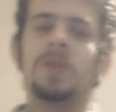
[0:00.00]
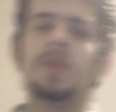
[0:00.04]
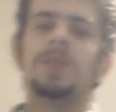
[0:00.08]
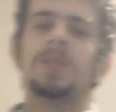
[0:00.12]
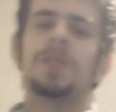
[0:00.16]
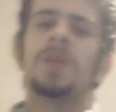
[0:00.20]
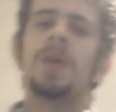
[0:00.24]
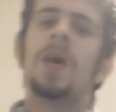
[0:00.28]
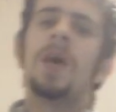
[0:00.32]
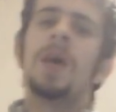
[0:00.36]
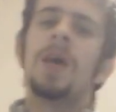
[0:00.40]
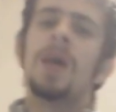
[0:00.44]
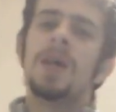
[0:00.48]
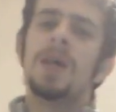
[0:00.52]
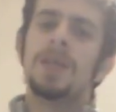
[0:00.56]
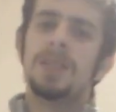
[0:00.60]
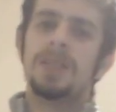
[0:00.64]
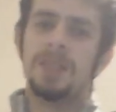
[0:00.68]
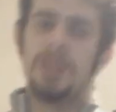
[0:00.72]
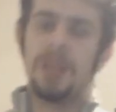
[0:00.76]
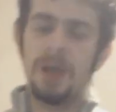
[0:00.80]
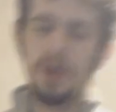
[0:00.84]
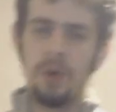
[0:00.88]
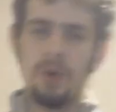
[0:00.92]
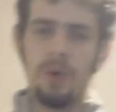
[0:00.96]
this.
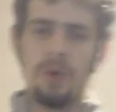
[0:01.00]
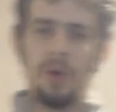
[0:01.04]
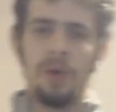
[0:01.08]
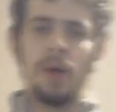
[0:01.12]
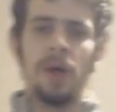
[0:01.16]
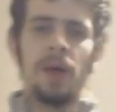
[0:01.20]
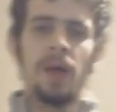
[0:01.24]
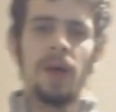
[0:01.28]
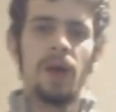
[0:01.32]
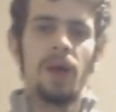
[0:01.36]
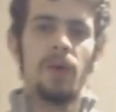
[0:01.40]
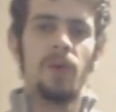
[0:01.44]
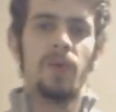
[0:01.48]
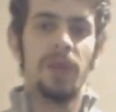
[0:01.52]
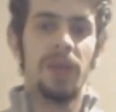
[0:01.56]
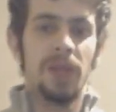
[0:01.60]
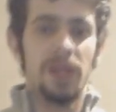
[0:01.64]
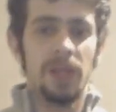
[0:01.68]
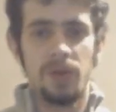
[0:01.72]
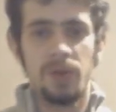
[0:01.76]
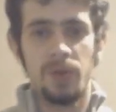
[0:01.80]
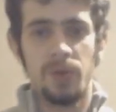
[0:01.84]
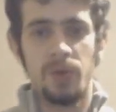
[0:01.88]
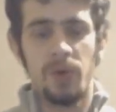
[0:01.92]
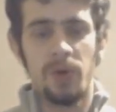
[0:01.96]
Still, we
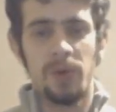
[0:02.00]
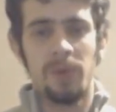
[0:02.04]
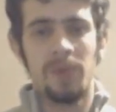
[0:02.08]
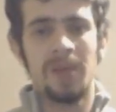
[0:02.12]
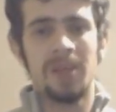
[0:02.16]
need to do it